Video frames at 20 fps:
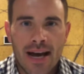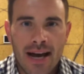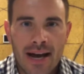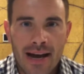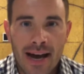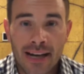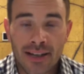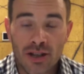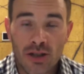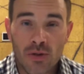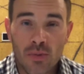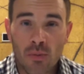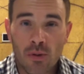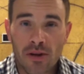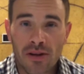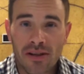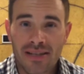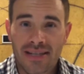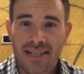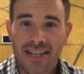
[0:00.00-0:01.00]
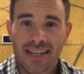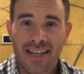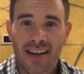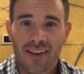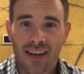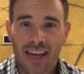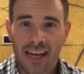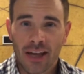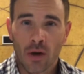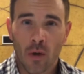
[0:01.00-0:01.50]
I just wanted to send
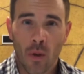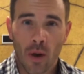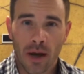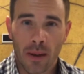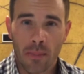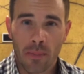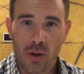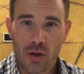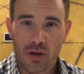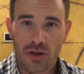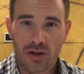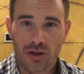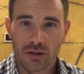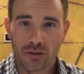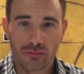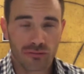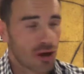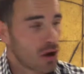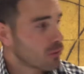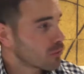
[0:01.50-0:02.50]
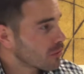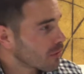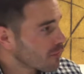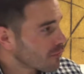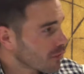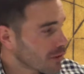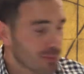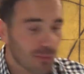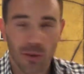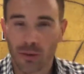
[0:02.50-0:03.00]
out a quick personal note
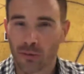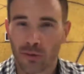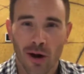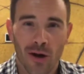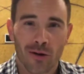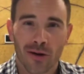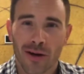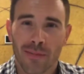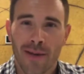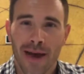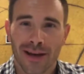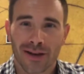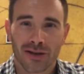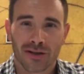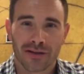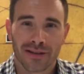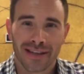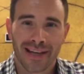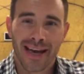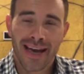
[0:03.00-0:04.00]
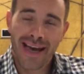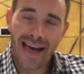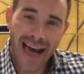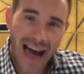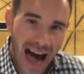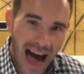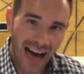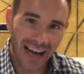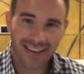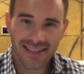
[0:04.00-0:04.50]
from the road. I'm actually
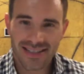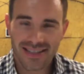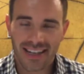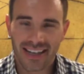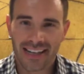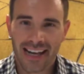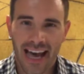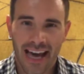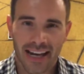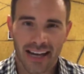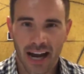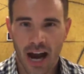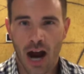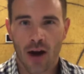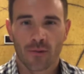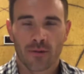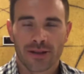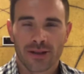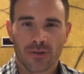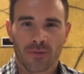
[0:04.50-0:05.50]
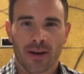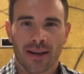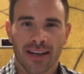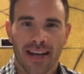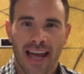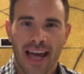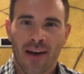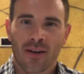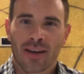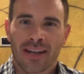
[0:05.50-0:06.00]
on site at a conference right
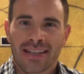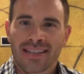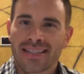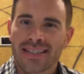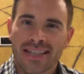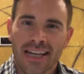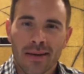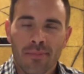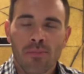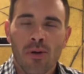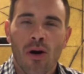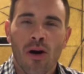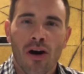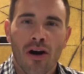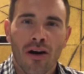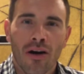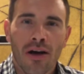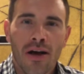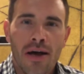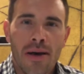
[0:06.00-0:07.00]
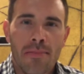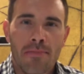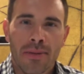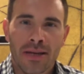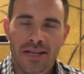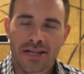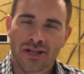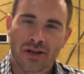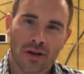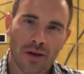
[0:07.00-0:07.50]
now in St. Paul,
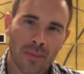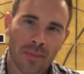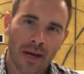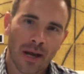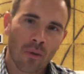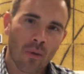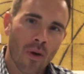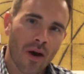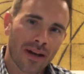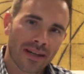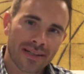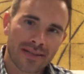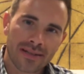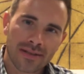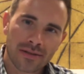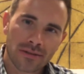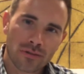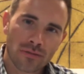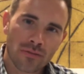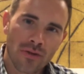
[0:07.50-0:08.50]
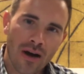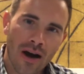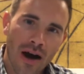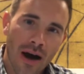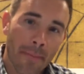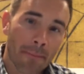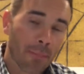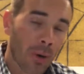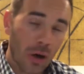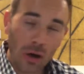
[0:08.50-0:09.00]
Minnesota, but I wanted
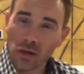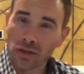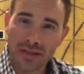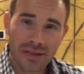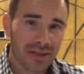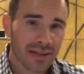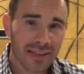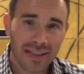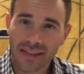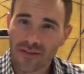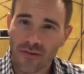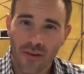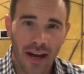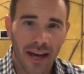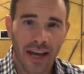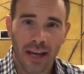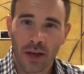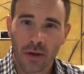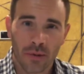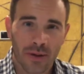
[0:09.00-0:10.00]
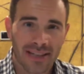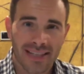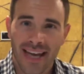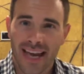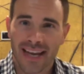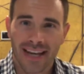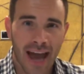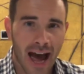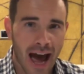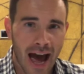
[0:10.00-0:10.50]
to personally invite you to
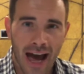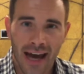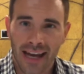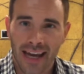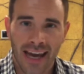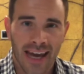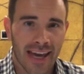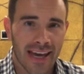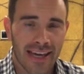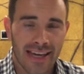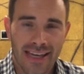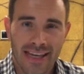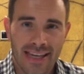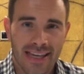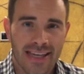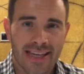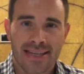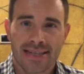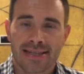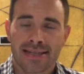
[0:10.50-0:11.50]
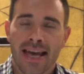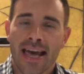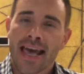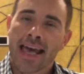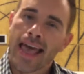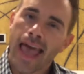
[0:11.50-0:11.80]
attend Iaee's